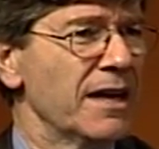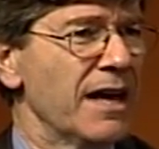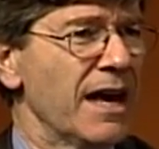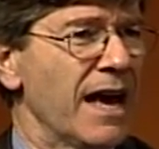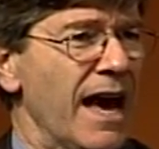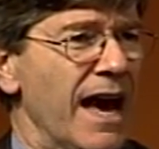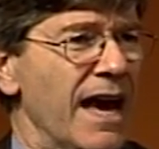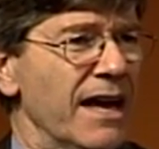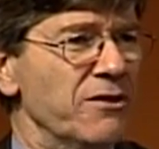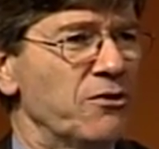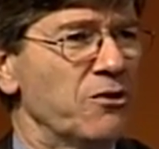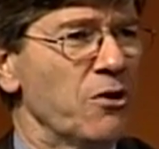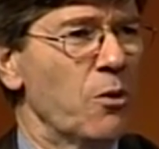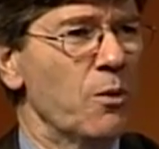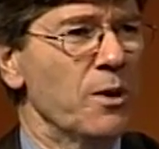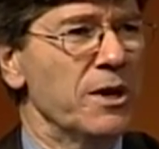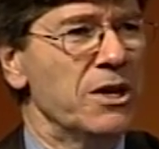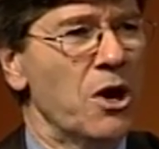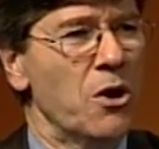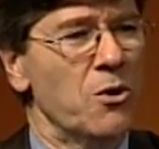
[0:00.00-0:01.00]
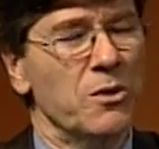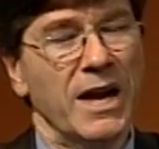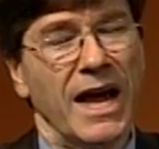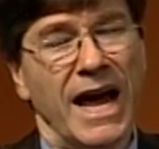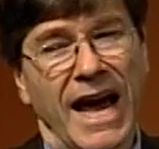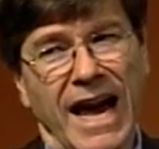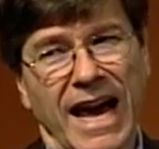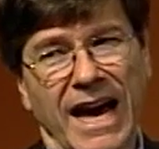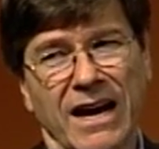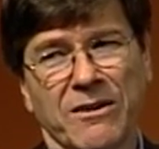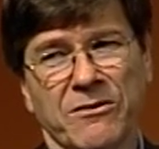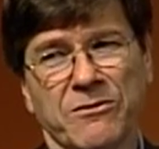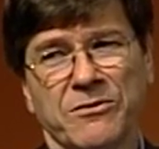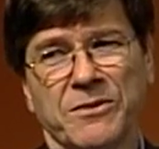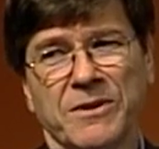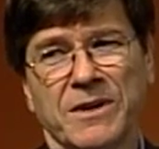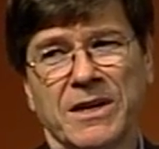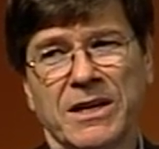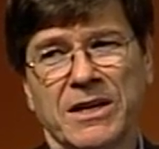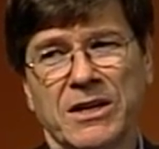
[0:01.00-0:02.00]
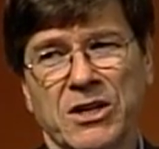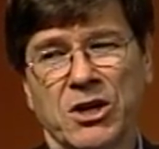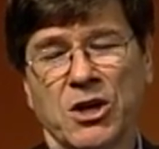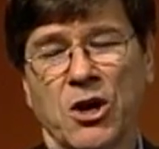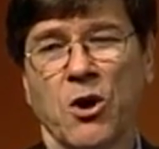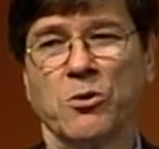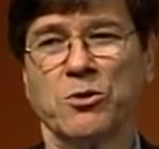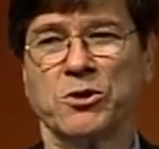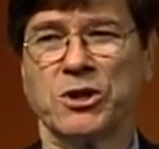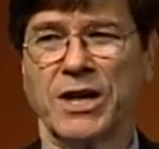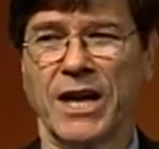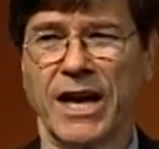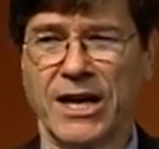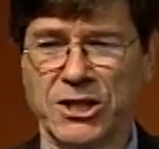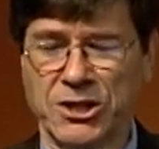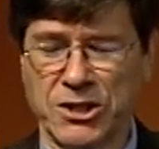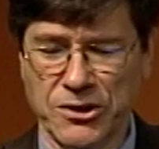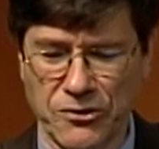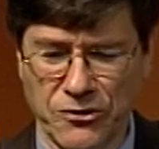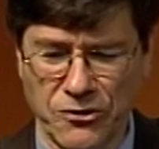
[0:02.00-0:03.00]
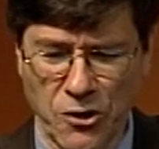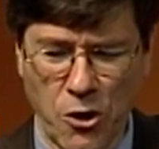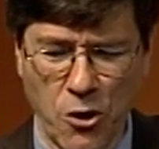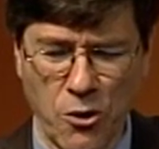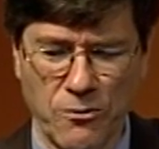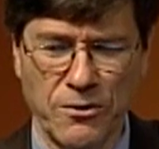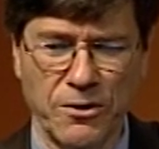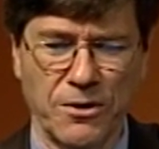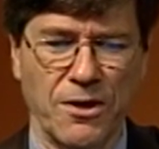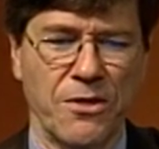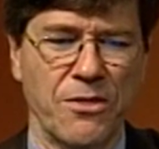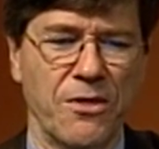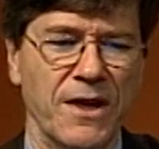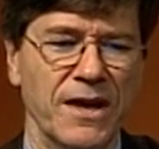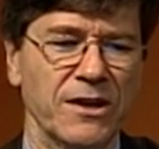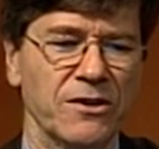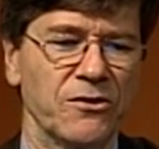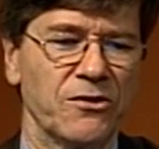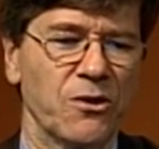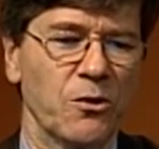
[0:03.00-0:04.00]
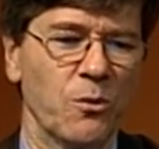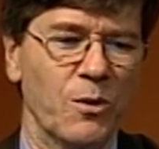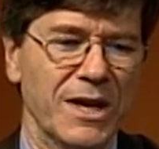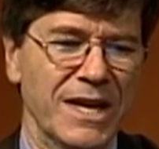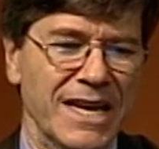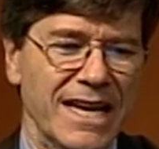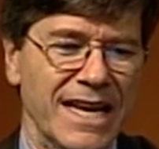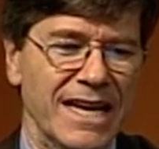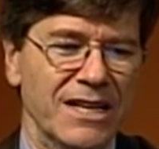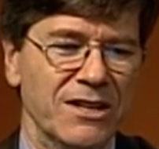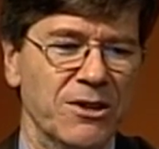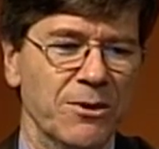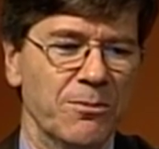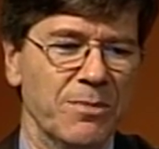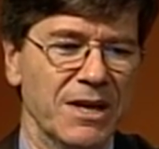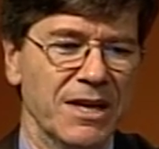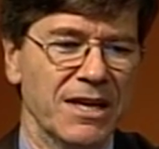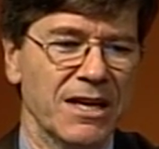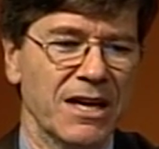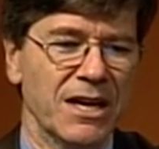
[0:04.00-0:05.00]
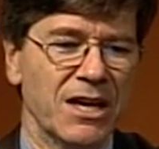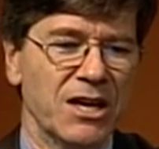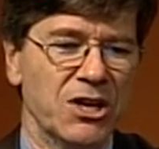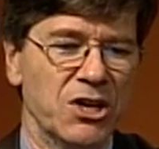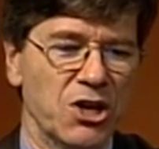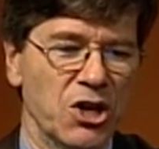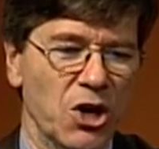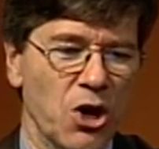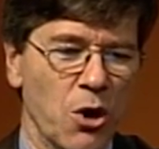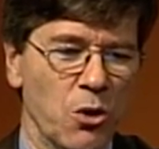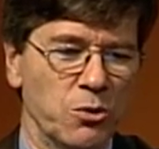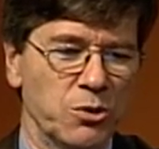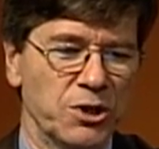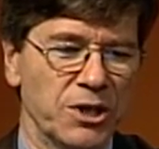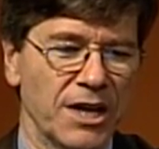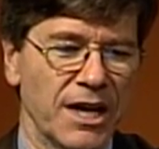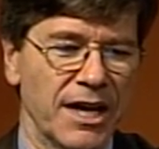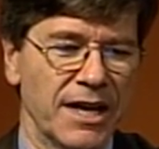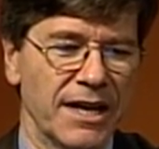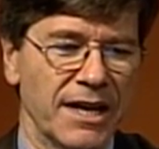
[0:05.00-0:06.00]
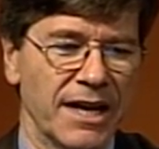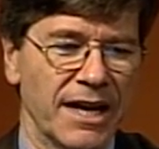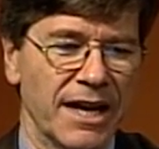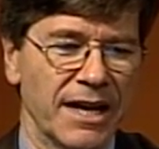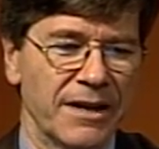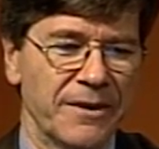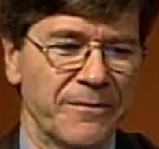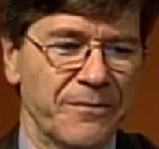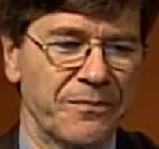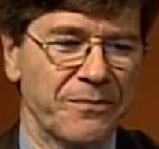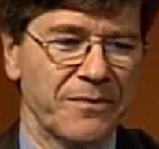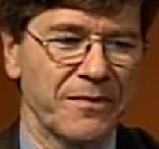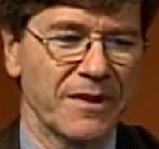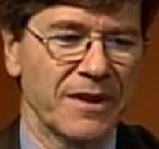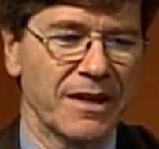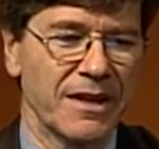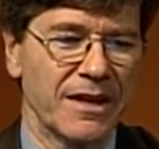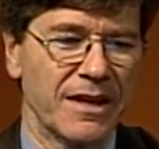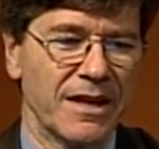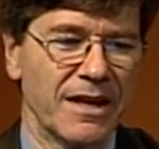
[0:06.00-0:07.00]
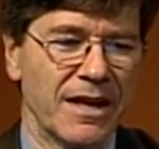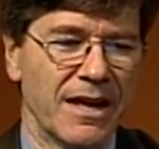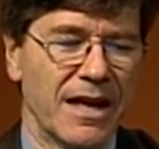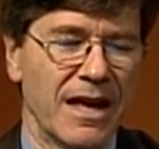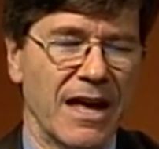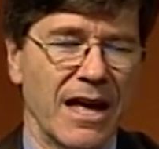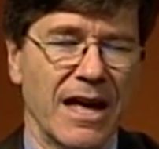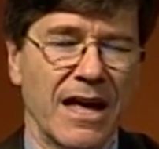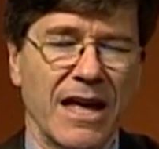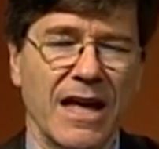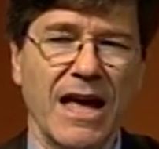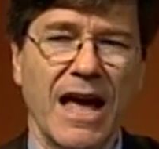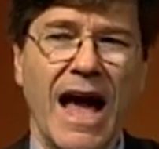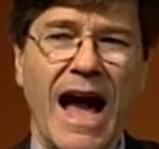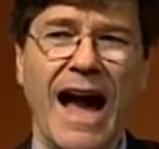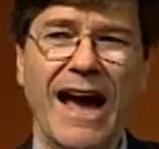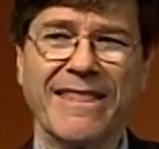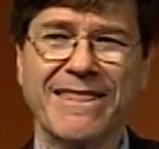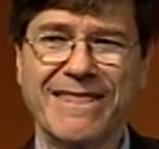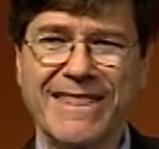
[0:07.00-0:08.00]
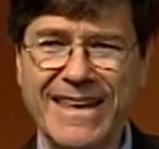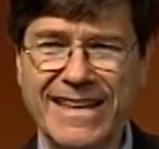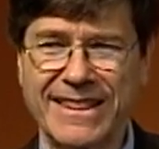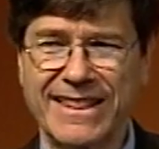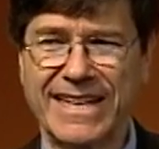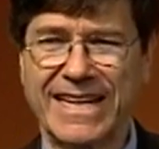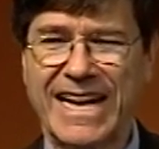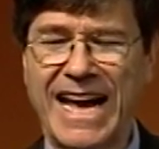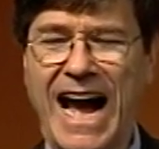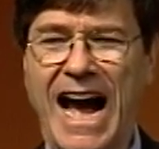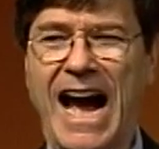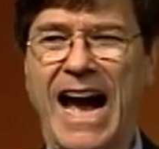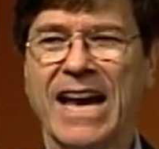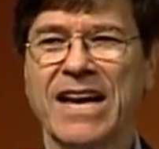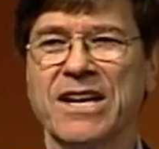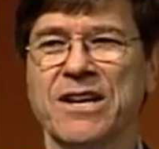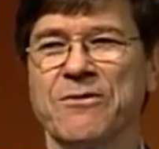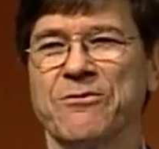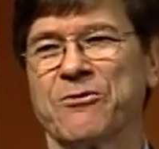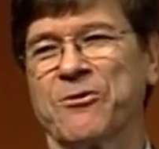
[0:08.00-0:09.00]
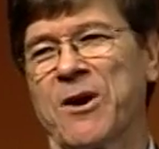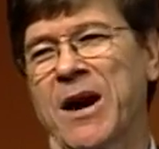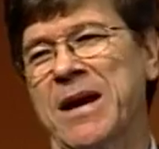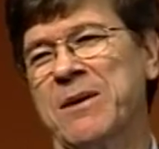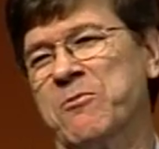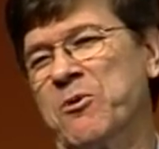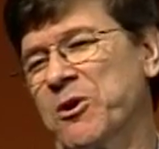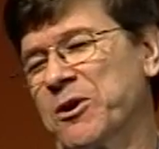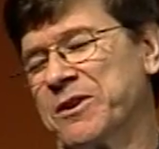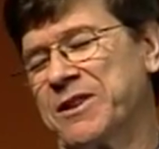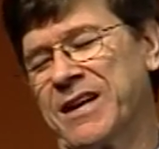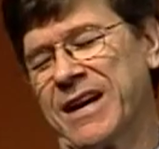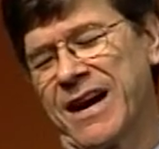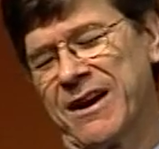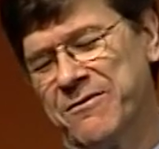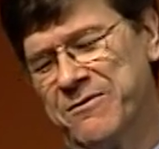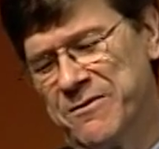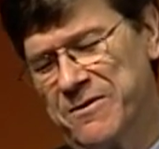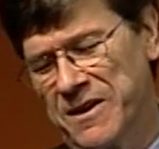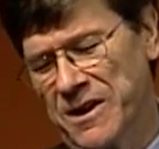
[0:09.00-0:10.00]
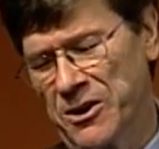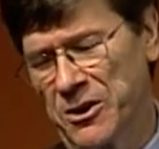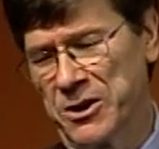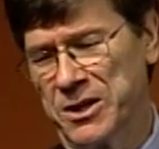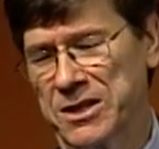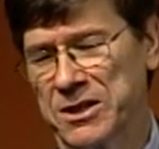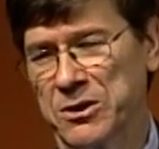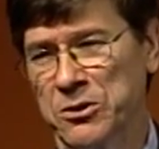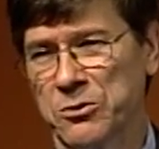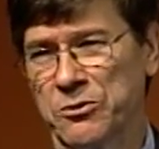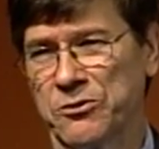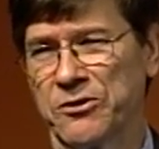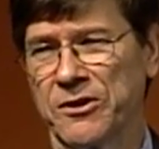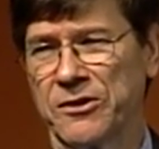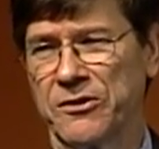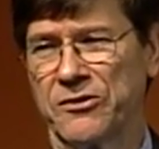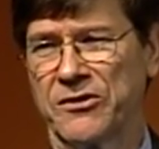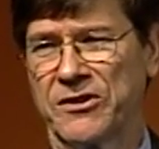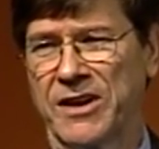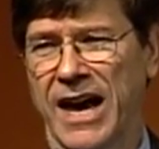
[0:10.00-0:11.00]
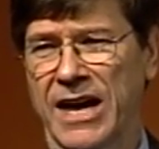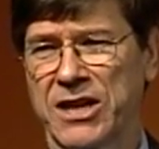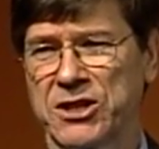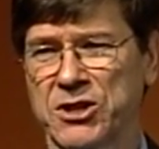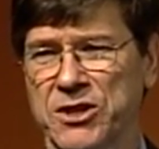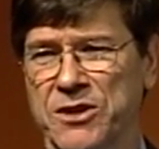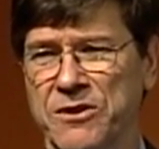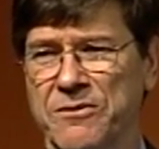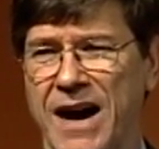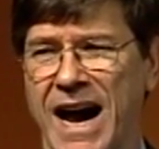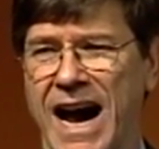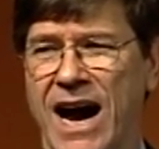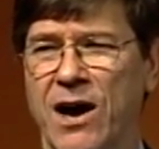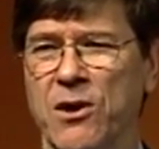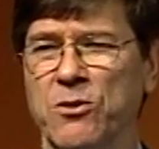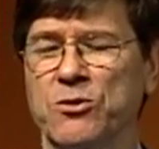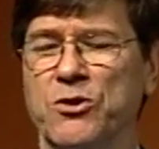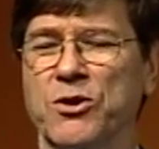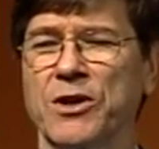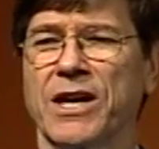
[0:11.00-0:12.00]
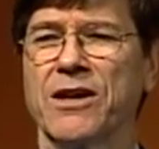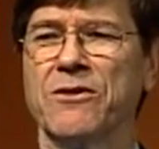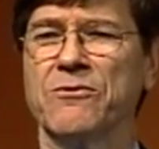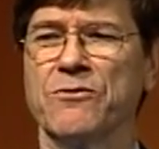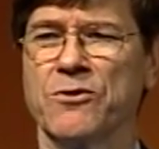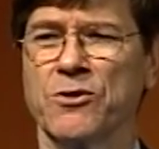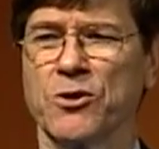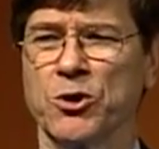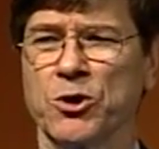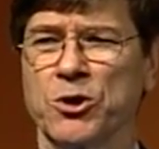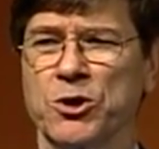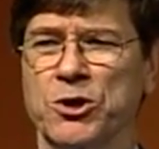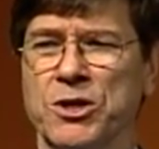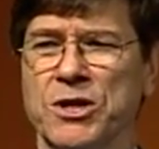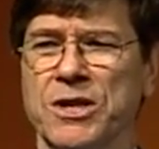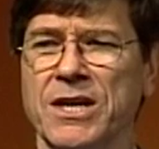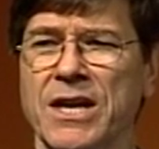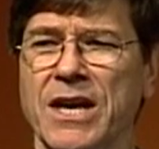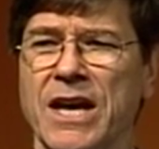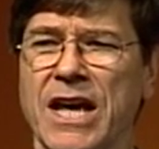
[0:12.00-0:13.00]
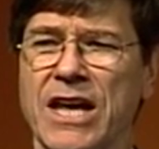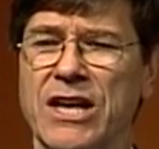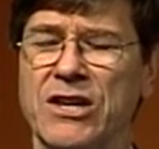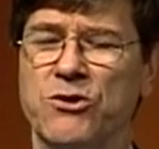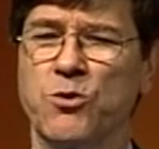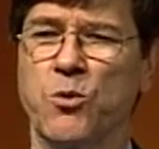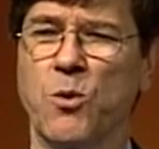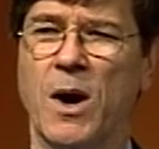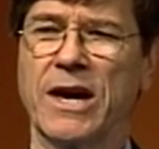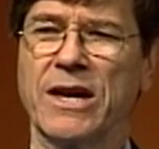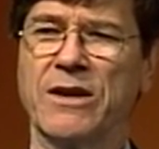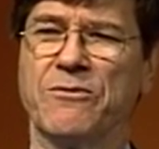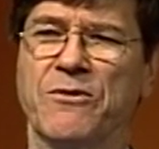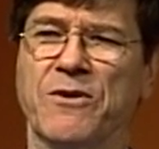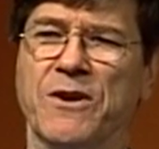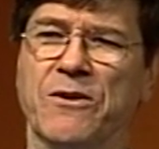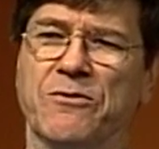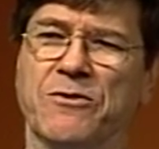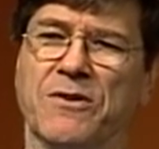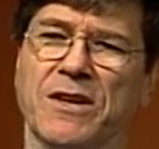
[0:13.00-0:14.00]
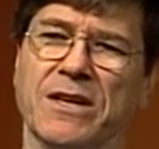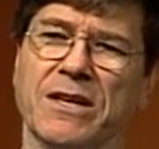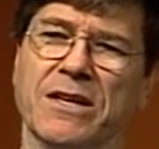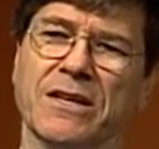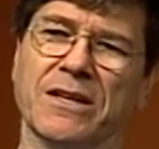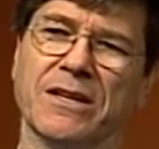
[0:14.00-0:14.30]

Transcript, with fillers: And so we don't have negotiations over the things that we need to be negotiating on. I think the kind of framework that I very loosely sketched of how to converge in 2050